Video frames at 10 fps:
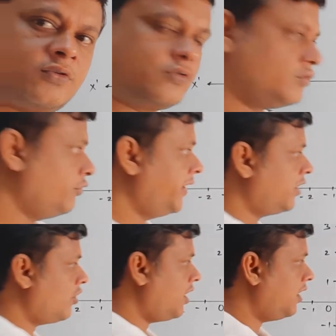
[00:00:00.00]
So we
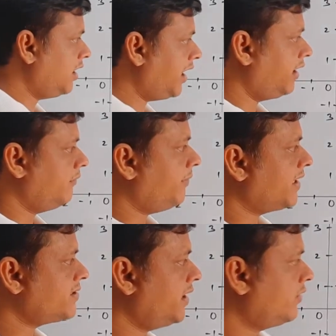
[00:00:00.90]
draw a line
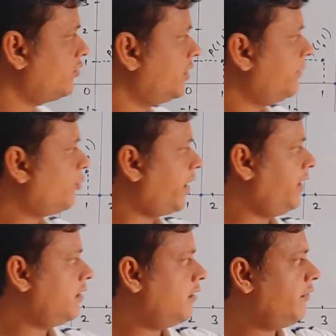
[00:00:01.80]
passing through the
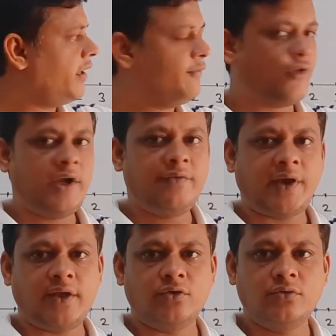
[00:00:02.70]
point
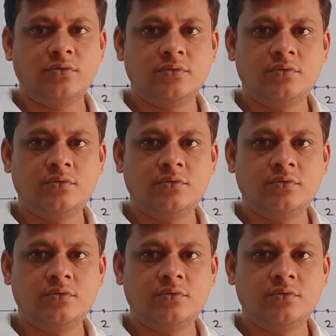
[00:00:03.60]
1.5,